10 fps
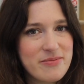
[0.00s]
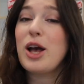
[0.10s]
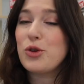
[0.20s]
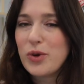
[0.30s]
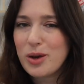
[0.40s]

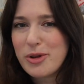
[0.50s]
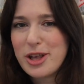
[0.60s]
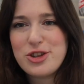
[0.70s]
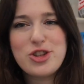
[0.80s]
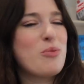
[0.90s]
And
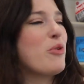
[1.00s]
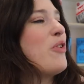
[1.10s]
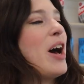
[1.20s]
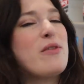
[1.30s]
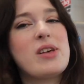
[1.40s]
recommendation number
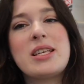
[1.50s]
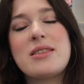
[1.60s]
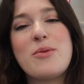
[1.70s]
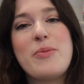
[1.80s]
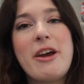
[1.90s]
five
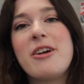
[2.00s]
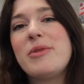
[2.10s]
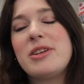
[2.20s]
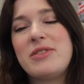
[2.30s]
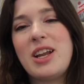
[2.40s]
is The
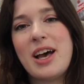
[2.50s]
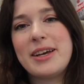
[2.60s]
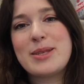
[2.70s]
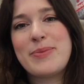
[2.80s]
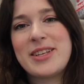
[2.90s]
Pyramid of
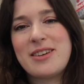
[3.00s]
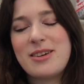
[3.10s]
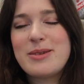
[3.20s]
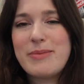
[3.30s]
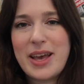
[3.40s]
Lies by
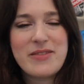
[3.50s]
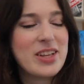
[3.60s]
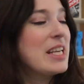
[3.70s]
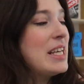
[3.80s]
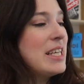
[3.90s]
Duncan Mavin.